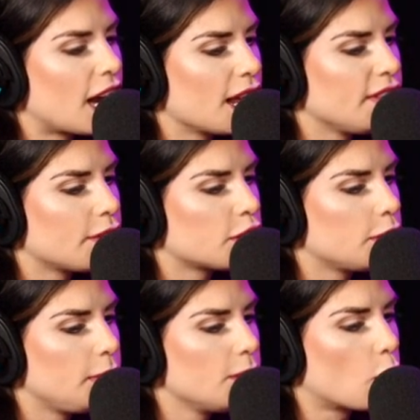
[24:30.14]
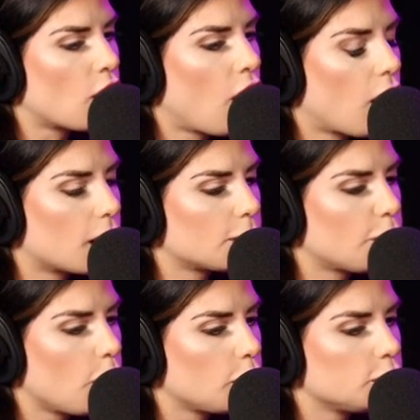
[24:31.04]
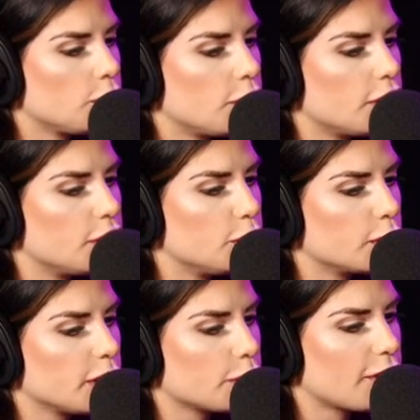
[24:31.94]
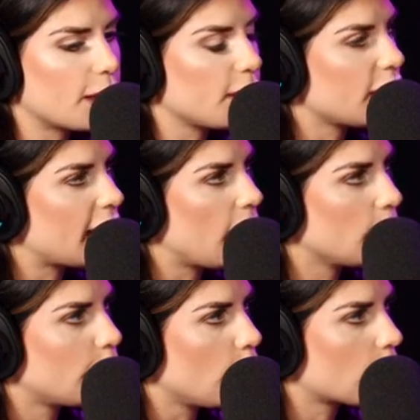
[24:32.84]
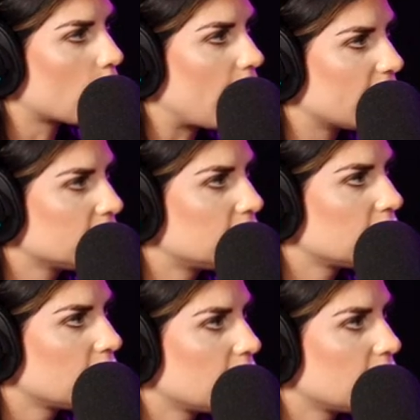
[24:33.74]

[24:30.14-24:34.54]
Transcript: that IVF could be more harmful to the nuclear family than helpful, correct?